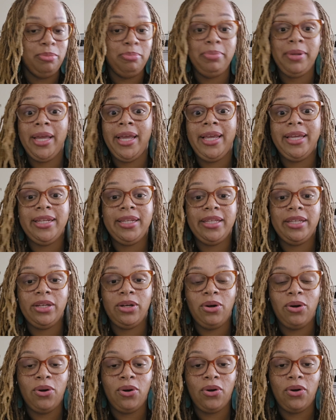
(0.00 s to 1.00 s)
painting
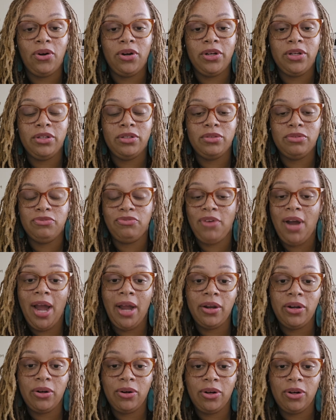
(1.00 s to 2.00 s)
or
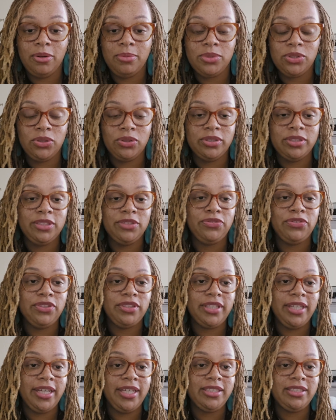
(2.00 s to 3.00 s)
firearms or
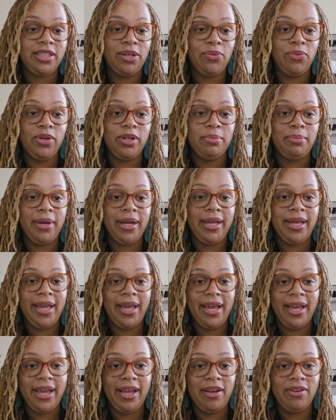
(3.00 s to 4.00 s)
different things that one might
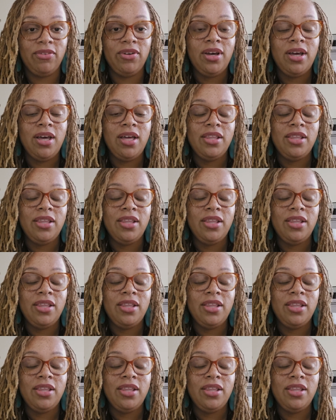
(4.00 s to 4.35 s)
have